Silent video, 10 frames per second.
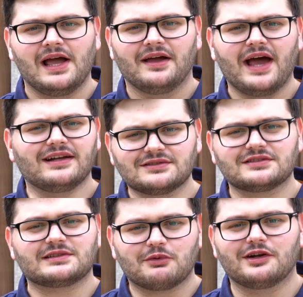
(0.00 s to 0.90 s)
yeah, this
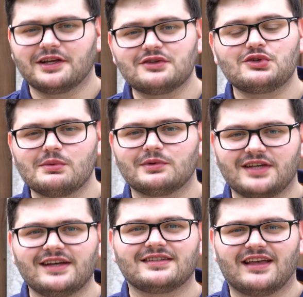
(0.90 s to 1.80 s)
is a pretty enjoyable
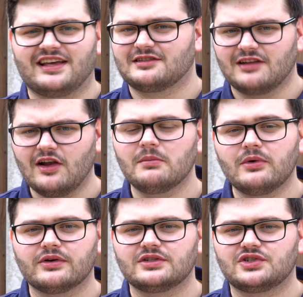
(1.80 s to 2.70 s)
taste test. A lot
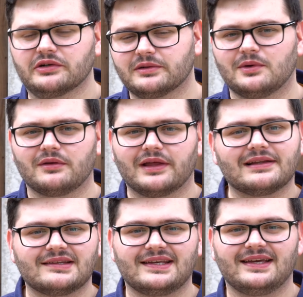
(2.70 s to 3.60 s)
more enjoyable
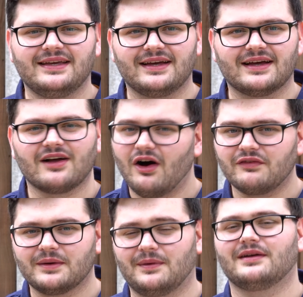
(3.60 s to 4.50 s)
than the
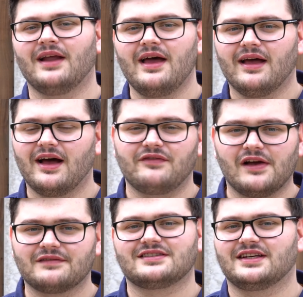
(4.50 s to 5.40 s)
coffee one. If you
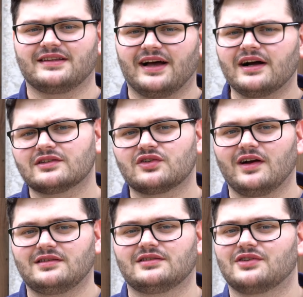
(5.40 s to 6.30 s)
haven't seen that, I
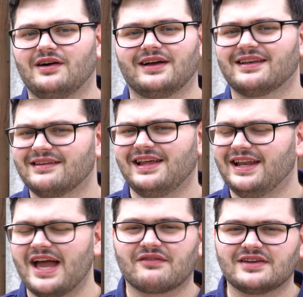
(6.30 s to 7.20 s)
tried to try
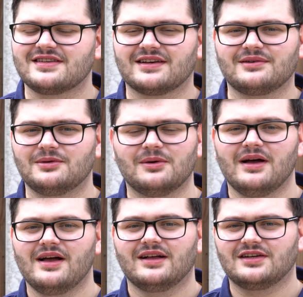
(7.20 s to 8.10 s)
nearly every single
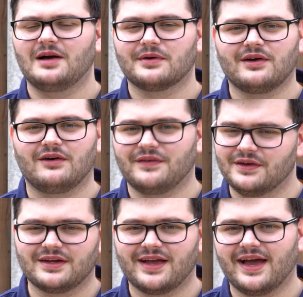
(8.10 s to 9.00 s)
type of coffee you
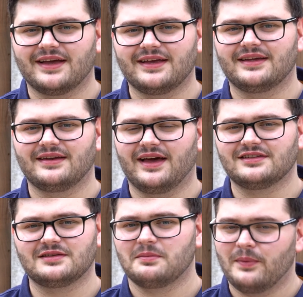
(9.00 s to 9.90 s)
could get in a
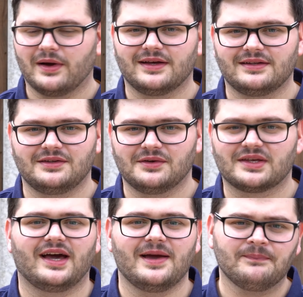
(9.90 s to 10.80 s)
supermarket in the
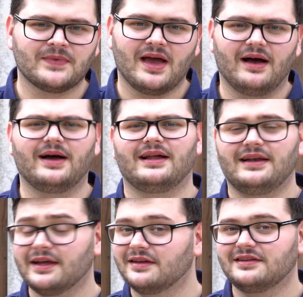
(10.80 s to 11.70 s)
UK.
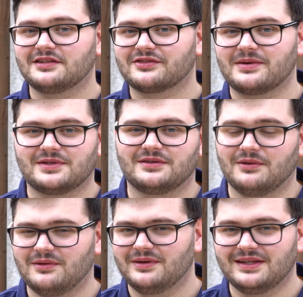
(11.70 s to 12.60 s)
Link in the description
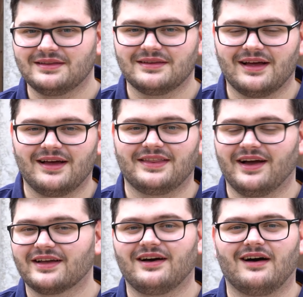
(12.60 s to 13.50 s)
or in the
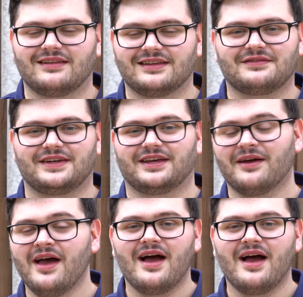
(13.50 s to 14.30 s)
iCard of this video.